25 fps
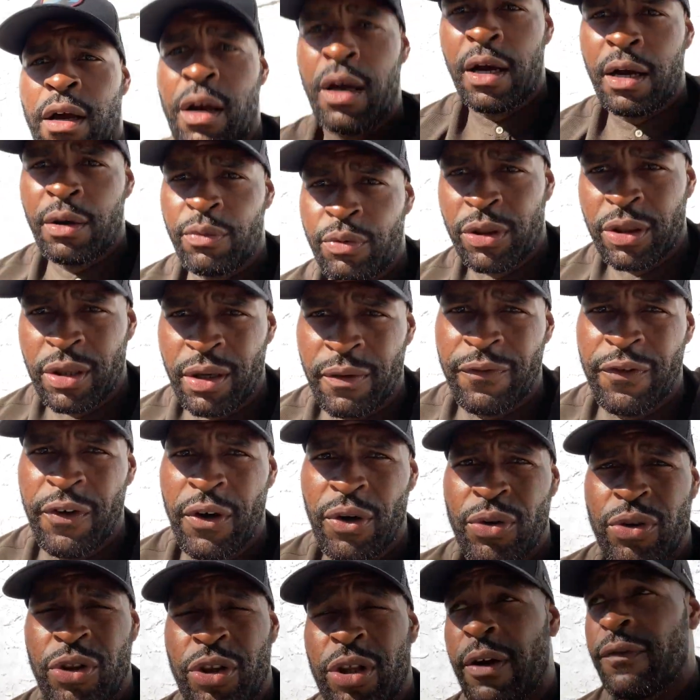Uh, what's up,
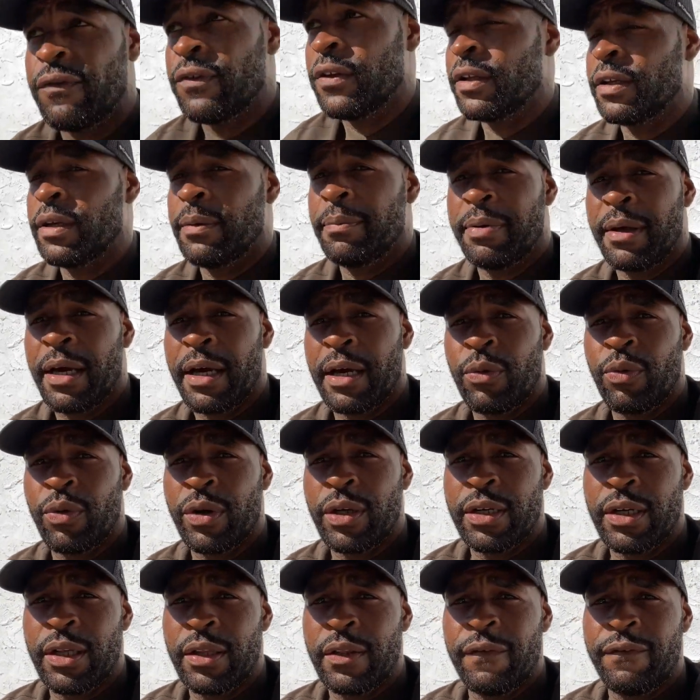folks? Jeff London back
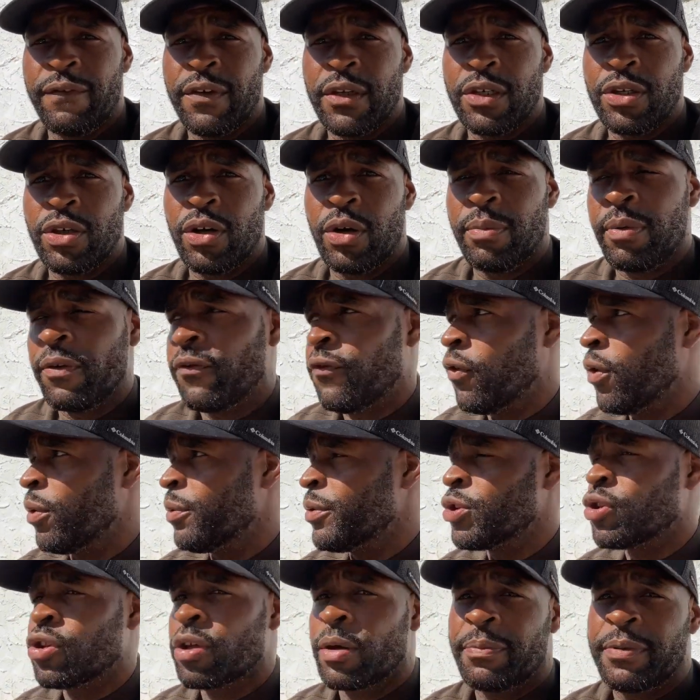with another video. Before
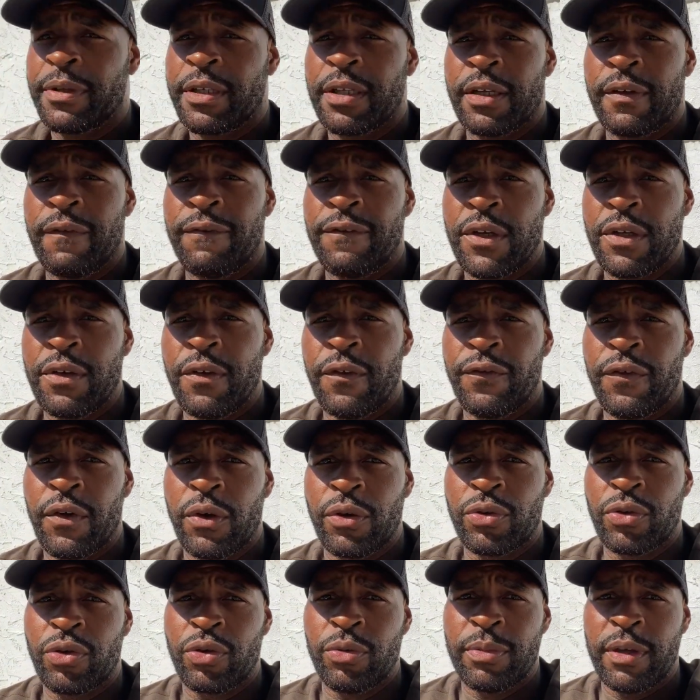we jump into the video,
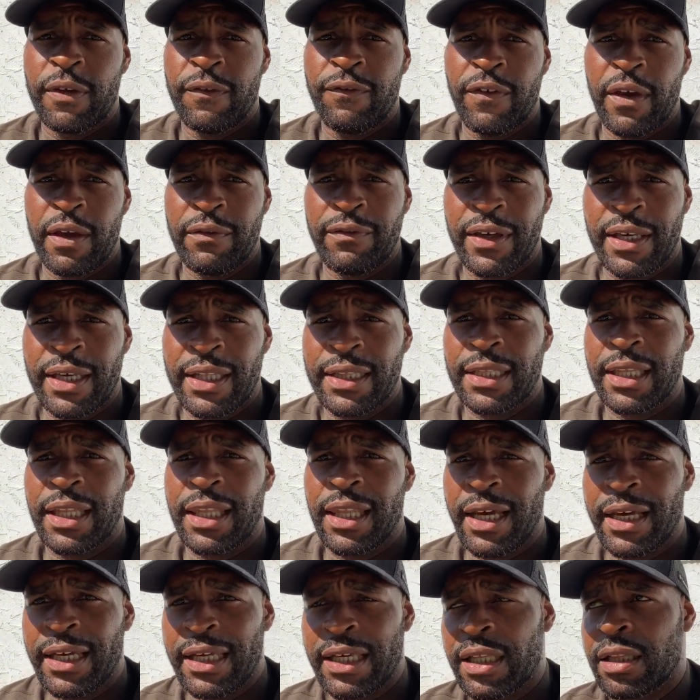folks, do me a favor, hit the
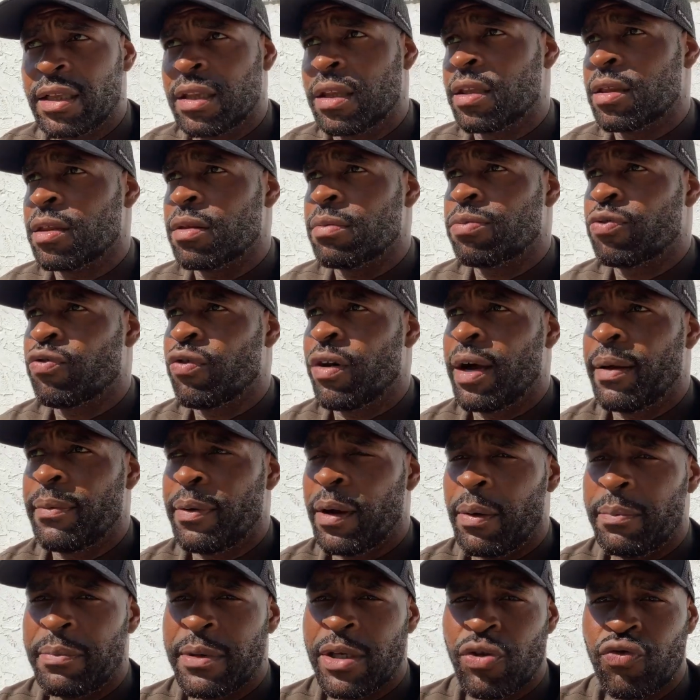like, hit the subscribe,
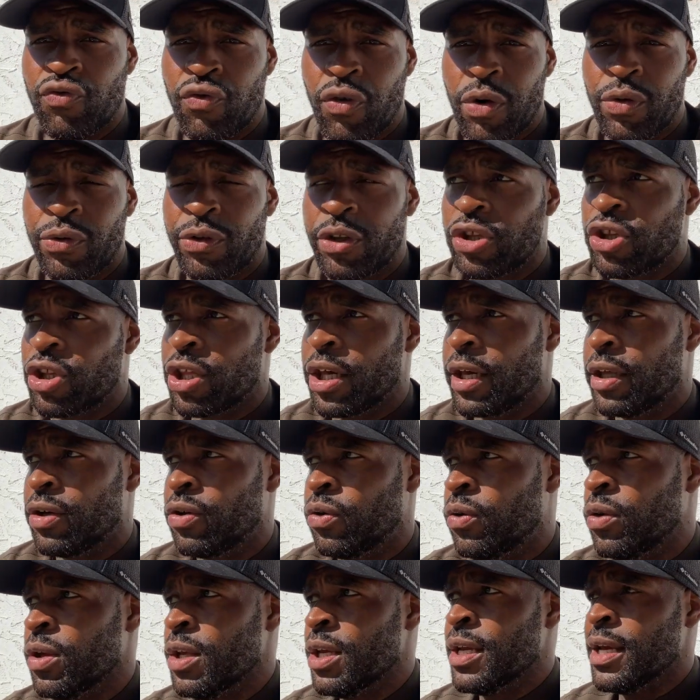help me grow the
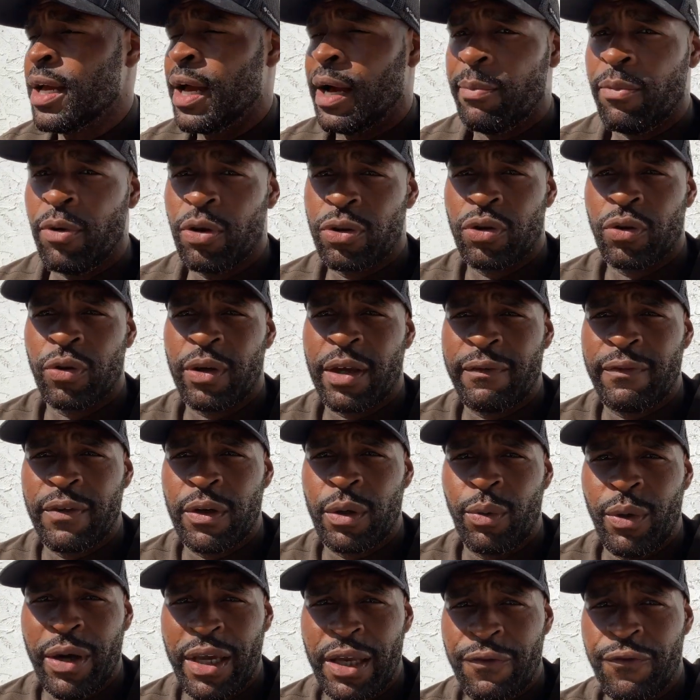channel. I'm also giving
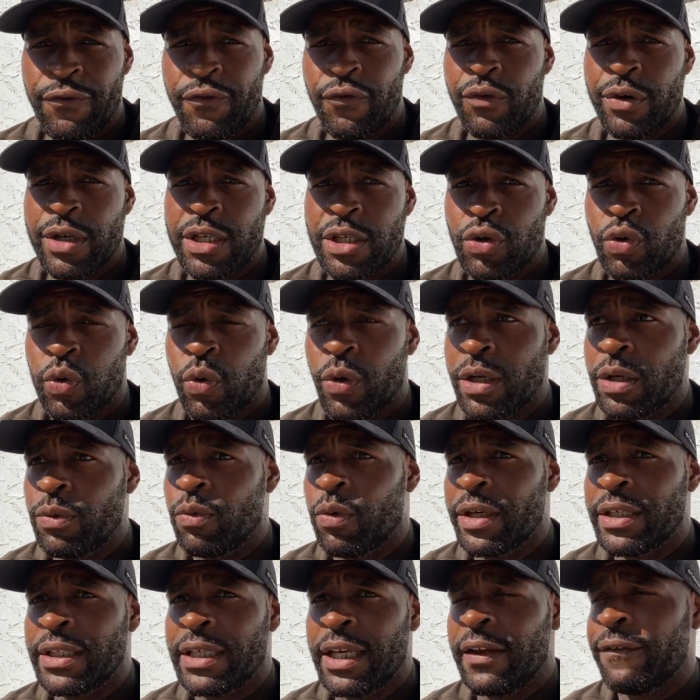away a free
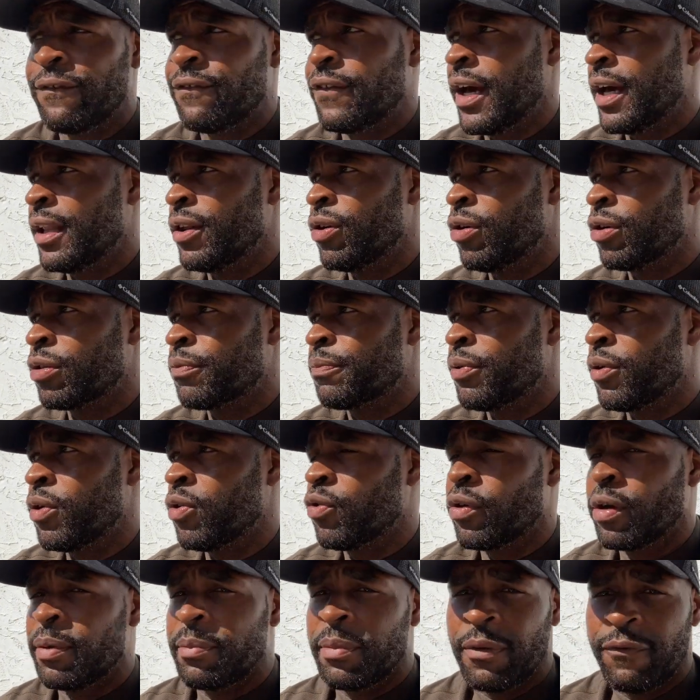21-day fat loss
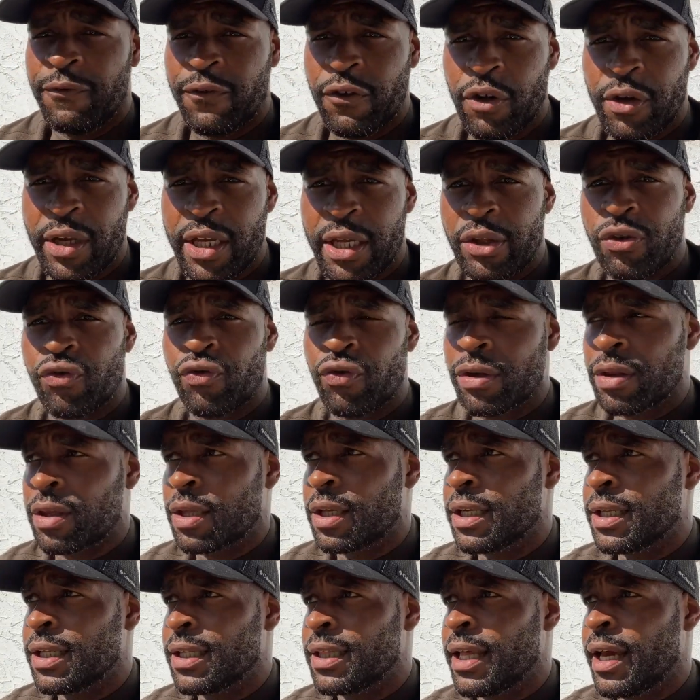program. If you're
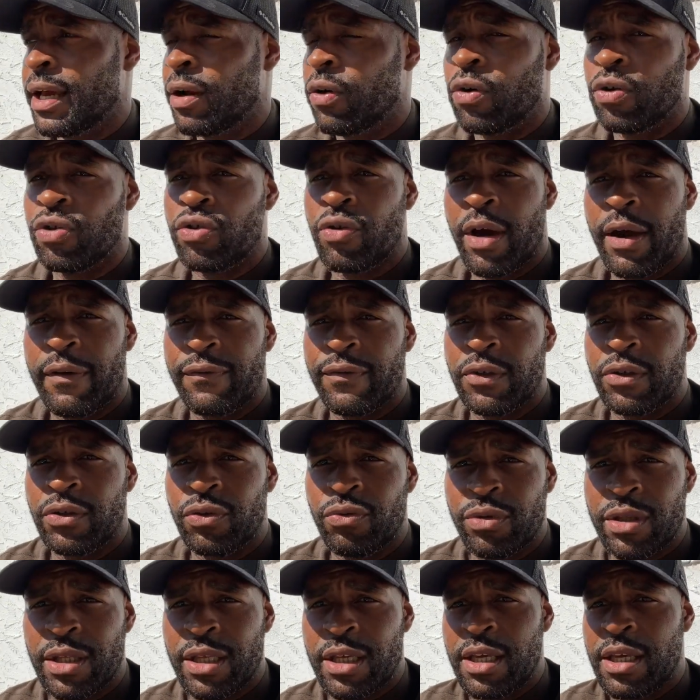interested in that, all you have to
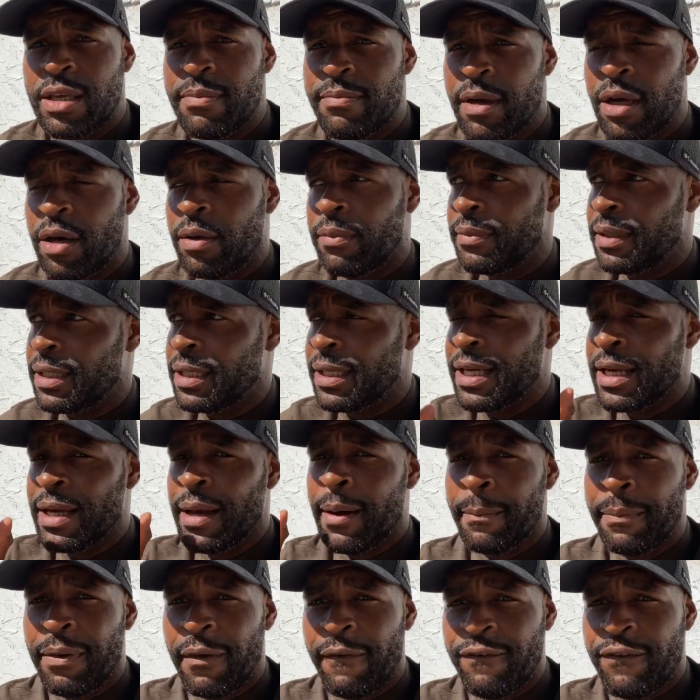do is email me,
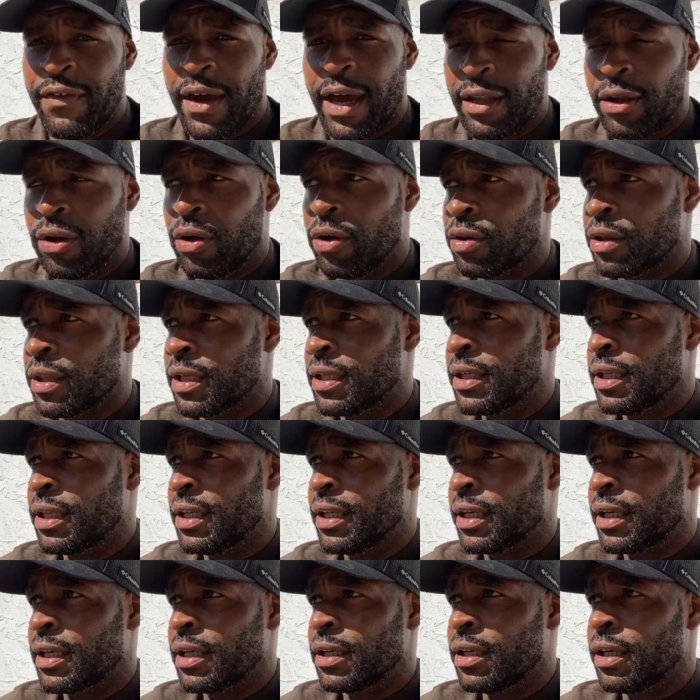put fat loss in the
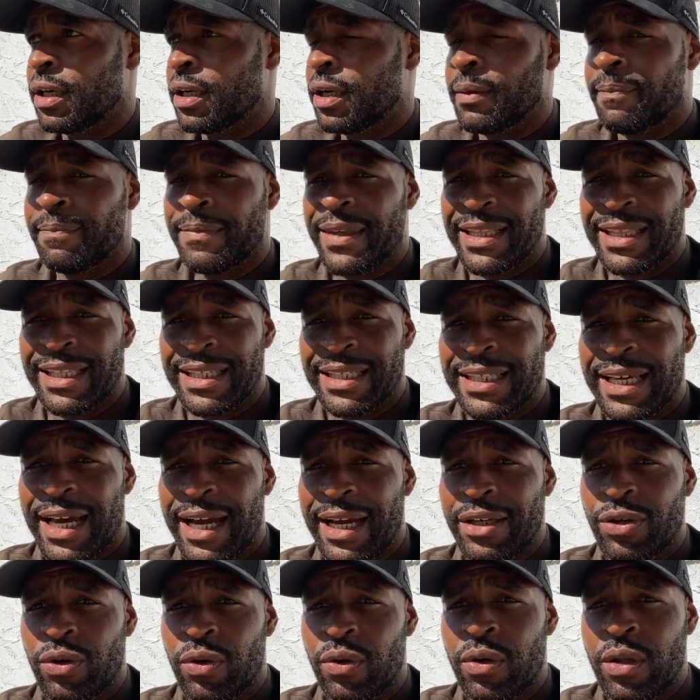link in the, um, in the
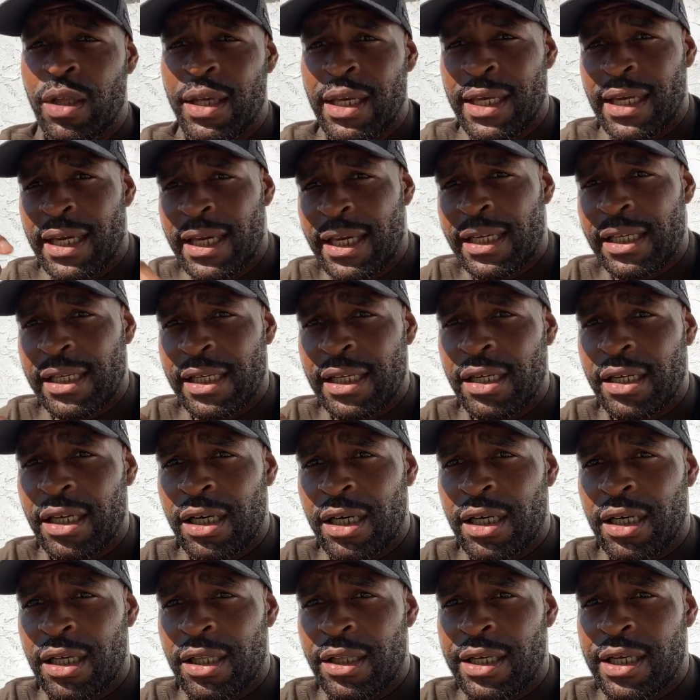title, and then
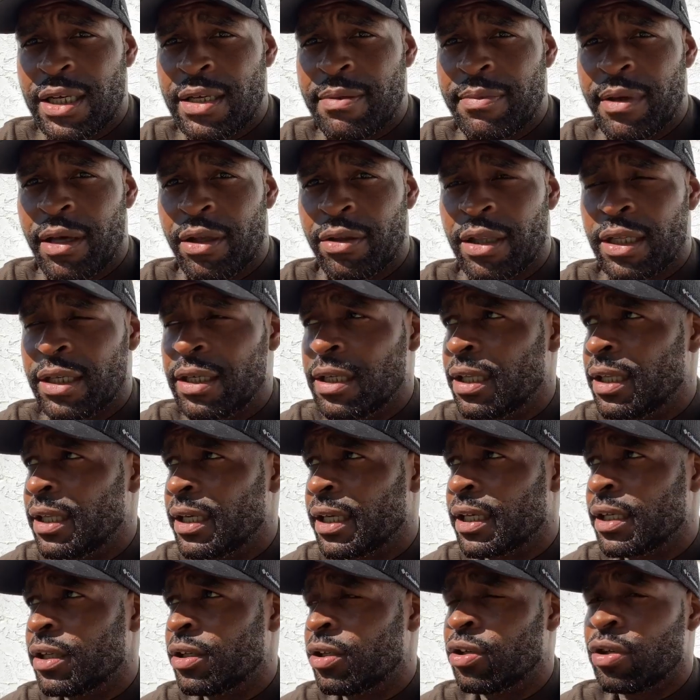uh, the email's in the
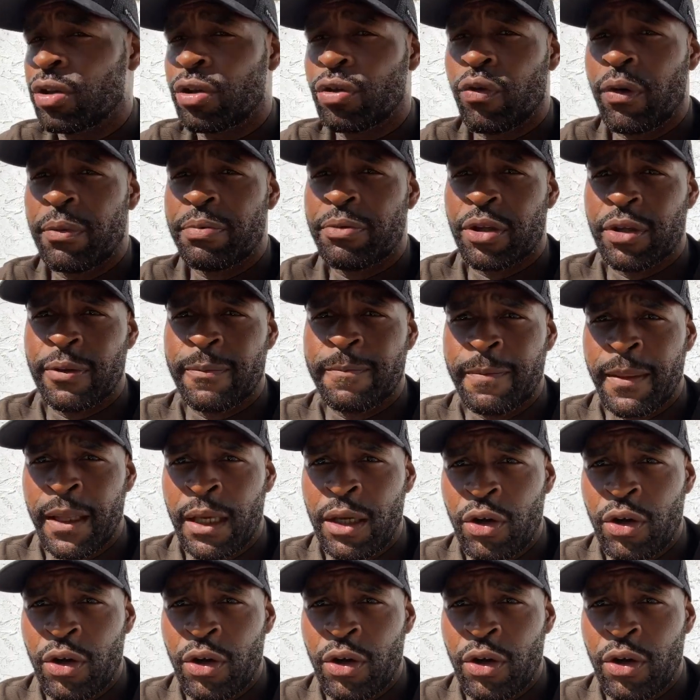link in the description.